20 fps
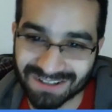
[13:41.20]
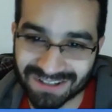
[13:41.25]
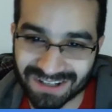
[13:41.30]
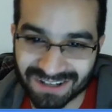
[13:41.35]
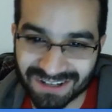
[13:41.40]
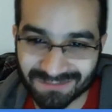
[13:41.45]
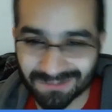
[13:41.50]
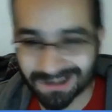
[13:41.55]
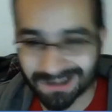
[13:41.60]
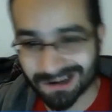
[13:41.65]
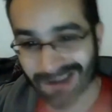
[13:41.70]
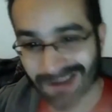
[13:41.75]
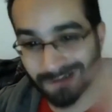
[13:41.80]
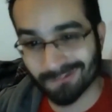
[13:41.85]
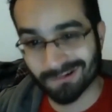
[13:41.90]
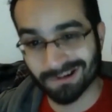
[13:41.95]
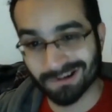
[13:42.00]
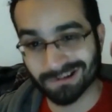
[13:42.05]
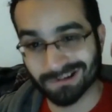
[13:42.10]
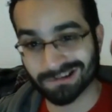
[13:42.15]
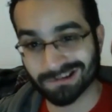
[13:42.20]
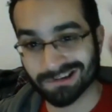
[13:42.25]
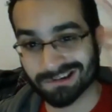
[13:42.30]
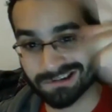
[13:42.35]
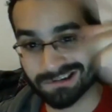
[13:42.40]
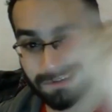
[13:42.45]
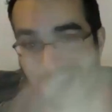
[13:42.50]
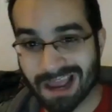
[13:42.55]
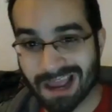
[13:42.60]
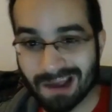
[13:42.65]
and I'm like, I want
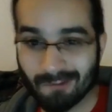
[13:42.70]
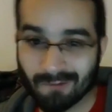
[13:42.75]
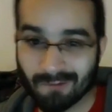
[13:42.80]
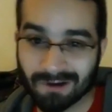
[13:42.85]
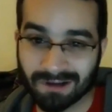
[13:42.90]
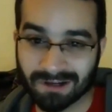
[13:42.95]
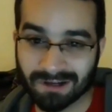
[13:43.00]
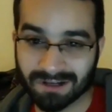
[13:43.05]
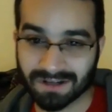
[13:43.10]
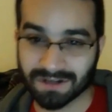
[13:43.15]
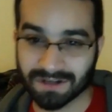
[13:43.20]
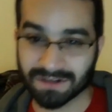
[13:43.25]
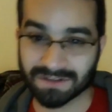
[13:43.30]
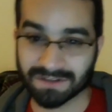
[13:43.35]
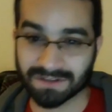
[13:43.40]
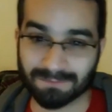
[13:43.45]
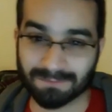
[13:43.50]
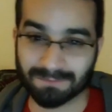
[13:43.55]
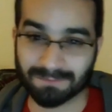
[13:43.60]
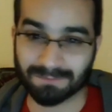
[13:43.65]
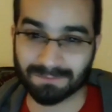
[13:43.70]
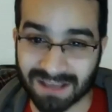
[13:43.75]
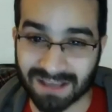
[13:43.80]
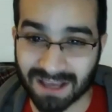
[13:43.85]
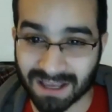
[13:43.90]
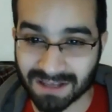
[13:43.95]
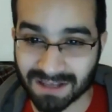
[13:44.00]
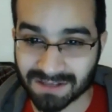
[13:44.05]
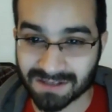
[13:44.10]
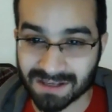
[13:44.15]
that one. Because back
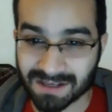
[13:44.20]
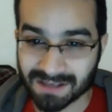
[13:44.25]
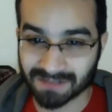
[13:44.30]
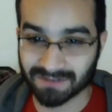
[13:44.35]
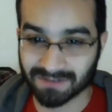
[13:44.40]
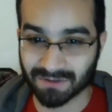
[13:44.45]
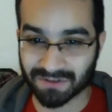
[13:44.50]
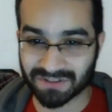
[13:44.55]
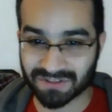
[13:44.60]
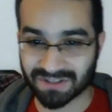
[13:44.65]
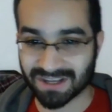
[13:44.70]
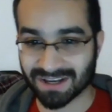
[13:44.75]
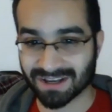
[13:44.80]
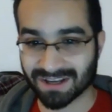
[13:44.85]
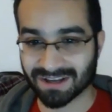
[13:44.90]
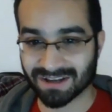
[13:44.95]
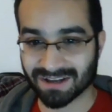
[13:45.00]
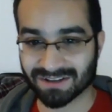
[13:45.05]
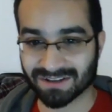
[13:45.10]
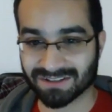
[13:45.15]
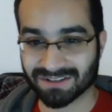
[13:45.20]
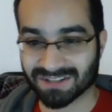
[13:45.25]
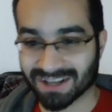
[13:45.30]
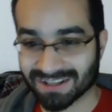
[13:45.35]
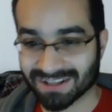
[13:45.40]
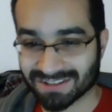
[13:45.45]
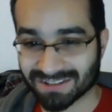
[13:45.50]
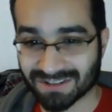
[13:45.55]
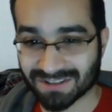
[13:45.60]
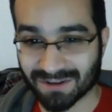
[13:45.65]
then, those Sega
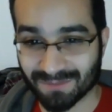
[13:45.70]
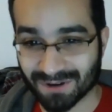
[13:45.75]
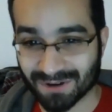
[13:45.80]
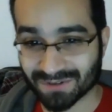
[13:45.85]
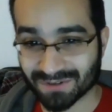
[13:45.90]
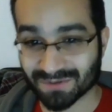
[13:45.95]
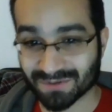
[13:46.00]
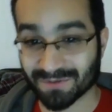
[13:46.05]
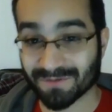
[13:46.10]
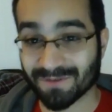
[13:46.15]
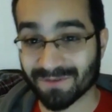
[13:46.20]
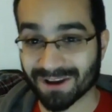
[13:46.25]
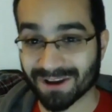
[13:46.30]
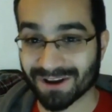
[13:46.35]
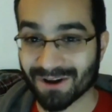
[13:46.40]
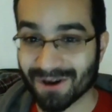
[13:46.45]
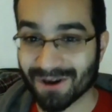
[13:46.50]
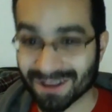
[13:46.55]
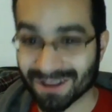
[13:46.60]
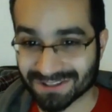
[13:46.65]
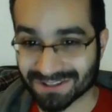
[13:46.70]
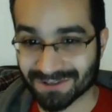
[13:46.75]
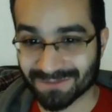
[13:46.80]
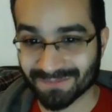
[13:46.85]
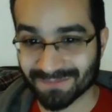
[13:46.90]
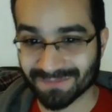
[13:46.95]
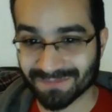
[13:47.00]
Genesis commercials were fucking awesome.